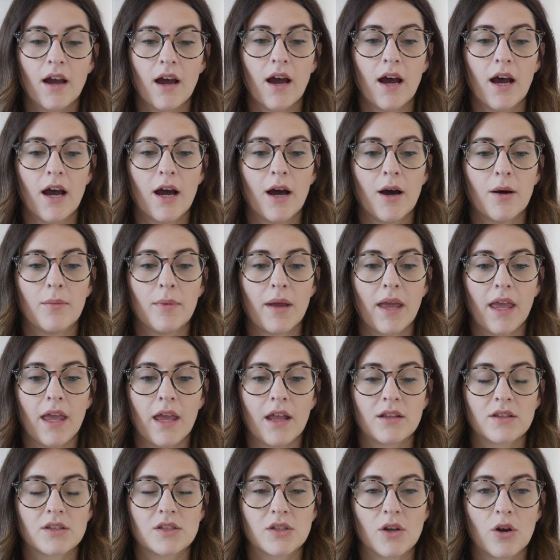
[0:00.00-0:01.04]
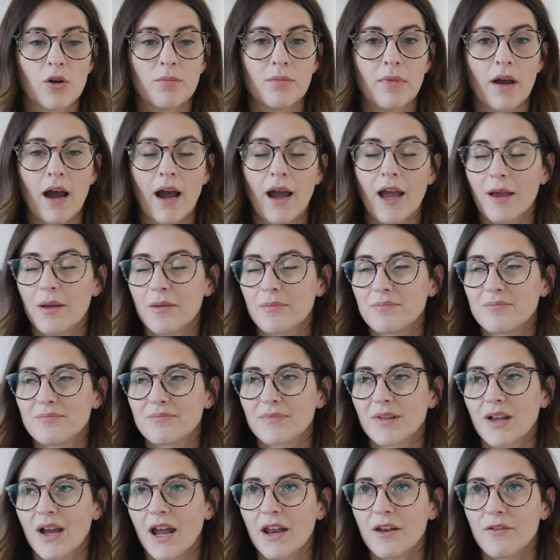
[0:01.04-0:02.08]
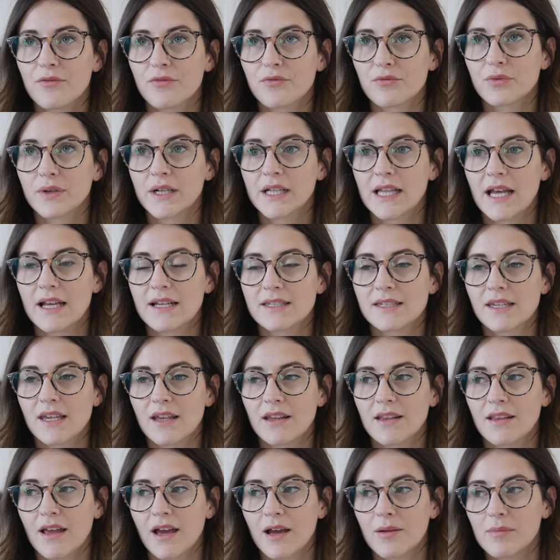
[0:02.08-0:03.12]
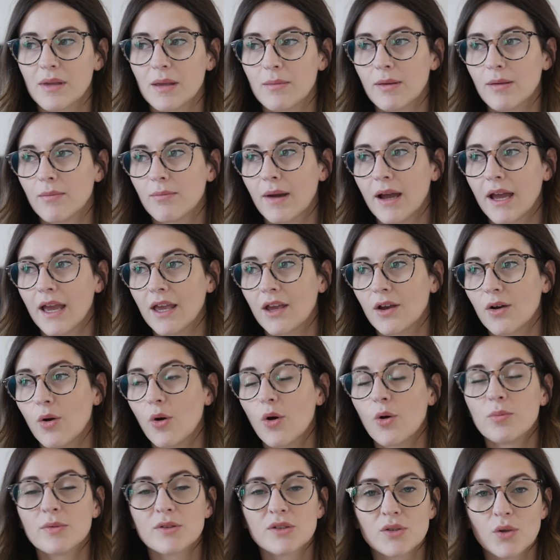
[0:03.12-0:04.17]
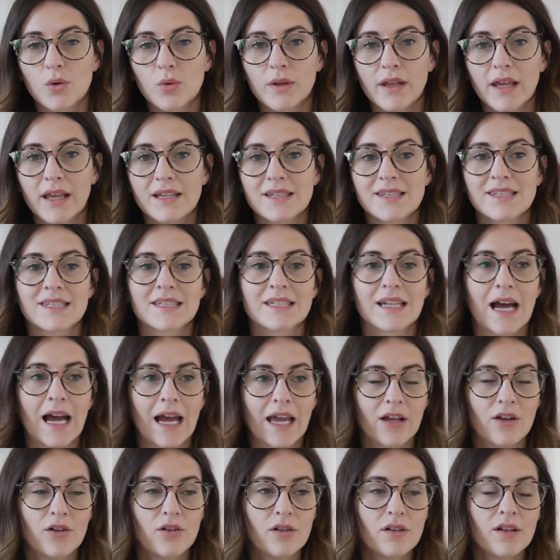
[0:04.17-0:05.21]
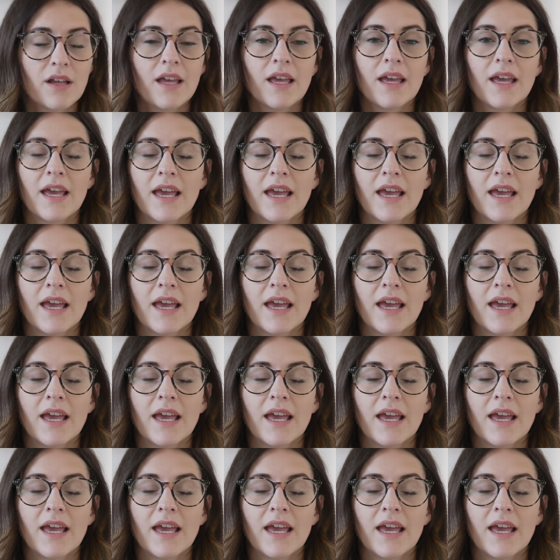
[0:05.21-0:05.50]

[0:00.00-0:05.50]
Um, and so I'm kind of realizing that maybe my homeschooling style